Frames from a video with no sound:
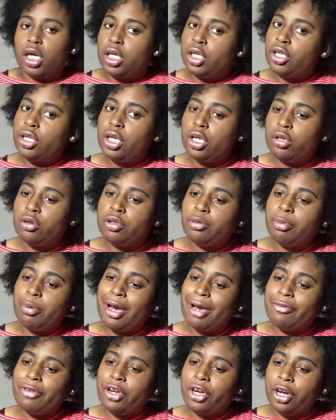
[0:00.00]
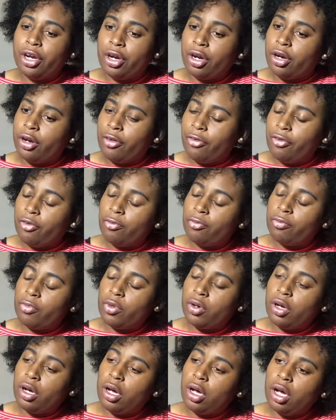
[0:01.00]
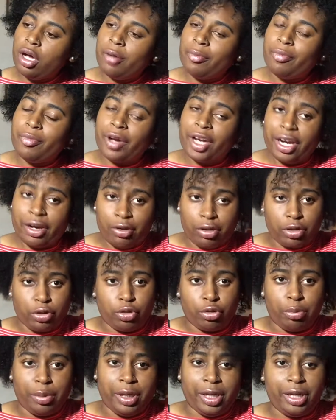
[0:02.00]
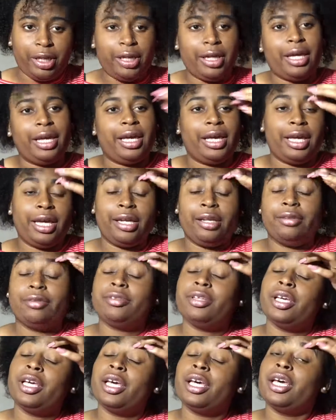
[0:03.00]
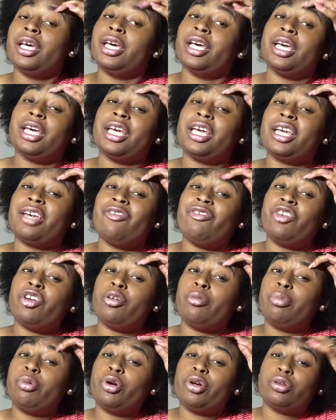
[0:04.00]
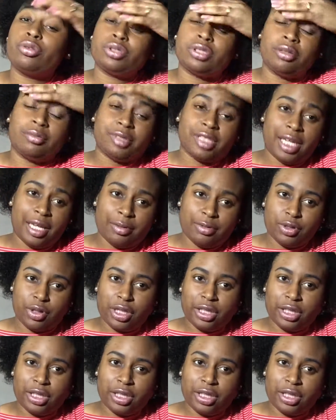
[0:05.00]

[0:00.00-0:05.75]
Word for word: you know, deprive your hair of um air a little bit and it can feel brittle sometimes.